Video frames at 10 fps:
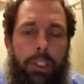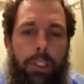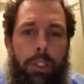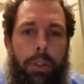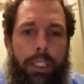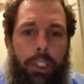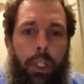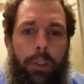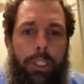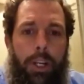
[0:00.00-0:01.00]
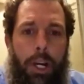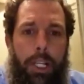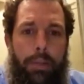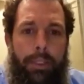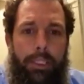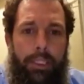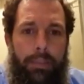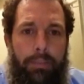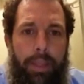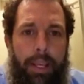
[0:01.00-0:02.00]
do his closing
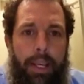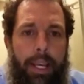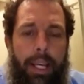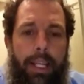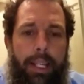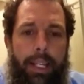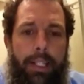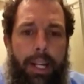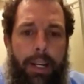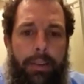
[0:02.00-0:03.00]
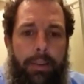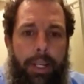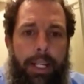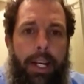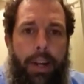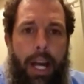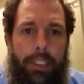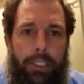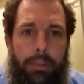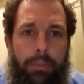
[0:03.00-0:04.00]
arguments. He done
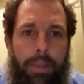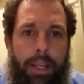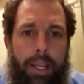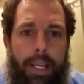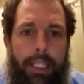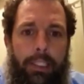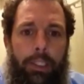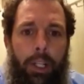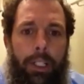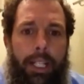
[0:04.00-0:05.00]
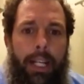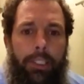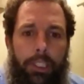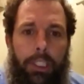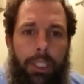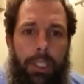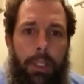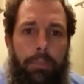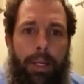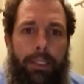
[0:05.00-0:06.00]
awesome. He started out just a
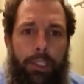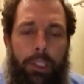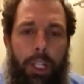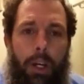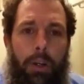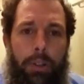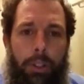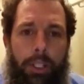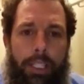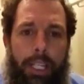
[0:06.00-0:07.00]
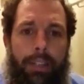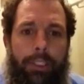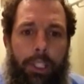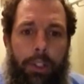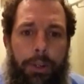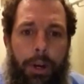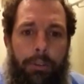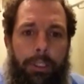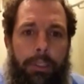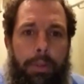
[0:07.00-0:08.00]
little bit slow. You can tell he was a little
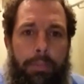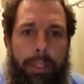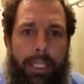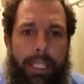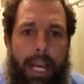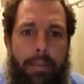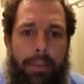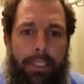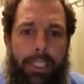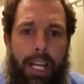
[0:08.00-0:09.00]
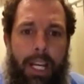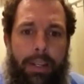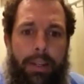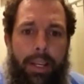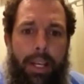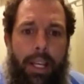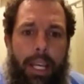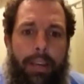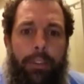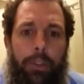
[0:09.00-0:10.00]
nervous, but by the time it was done,
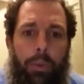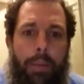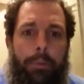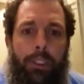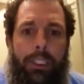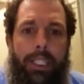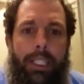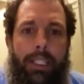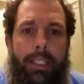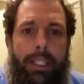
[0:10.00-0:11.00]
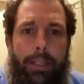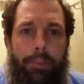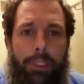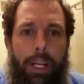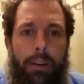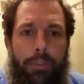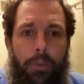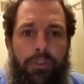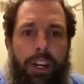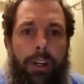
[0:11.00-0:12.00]
he was representing himself
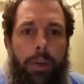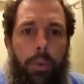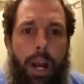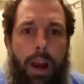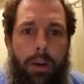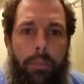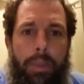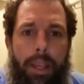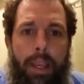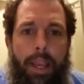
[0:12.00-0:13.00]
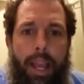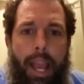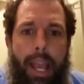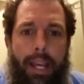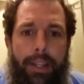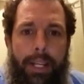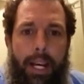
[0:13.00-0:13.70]
very well. And